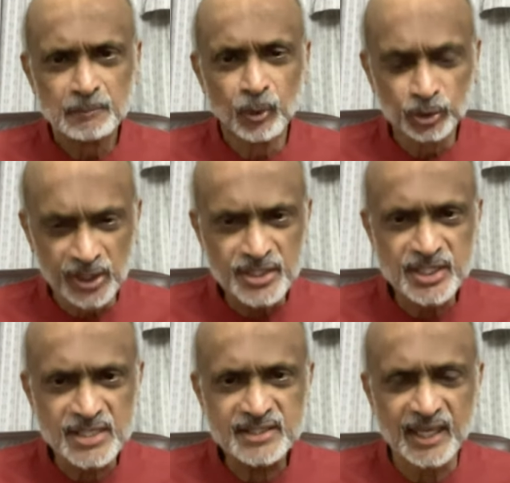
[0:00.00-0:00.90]
Putin
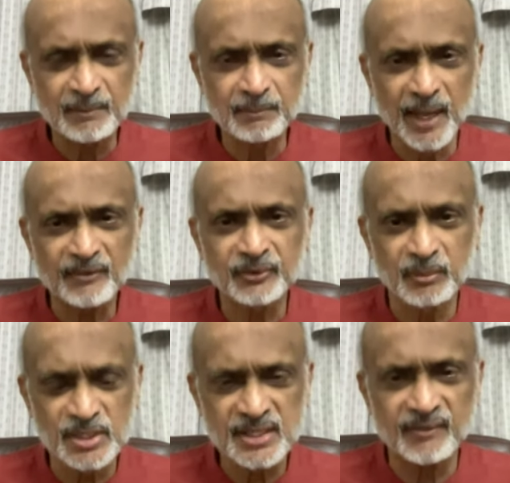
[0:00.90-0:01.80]
just came back
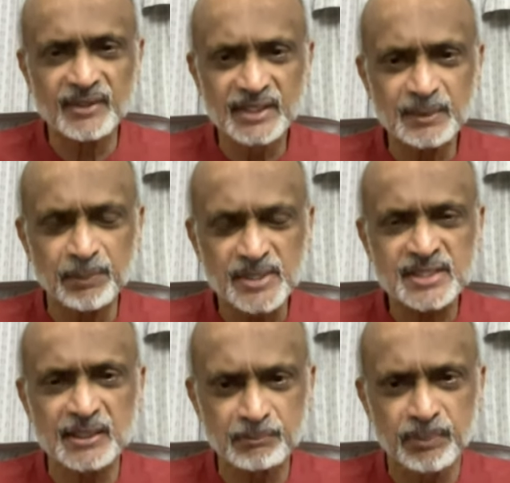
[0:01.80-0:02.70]
from a
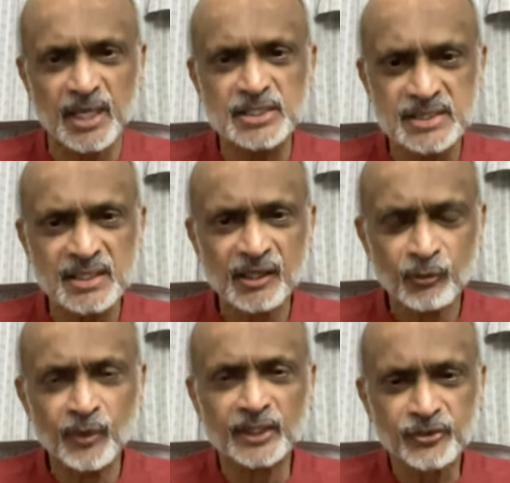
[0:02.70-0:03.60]
70% plus
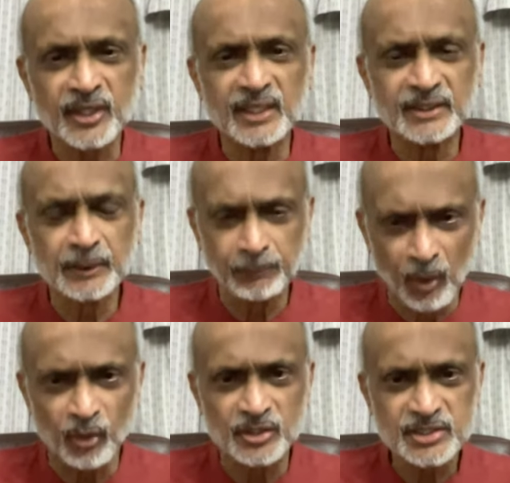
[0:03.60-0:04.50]
victory in the
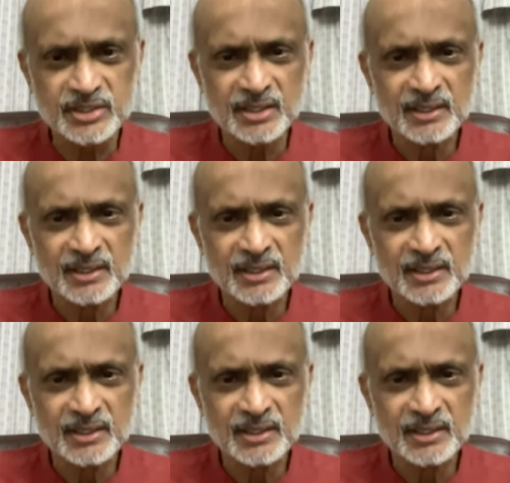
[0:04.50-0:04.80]
polls.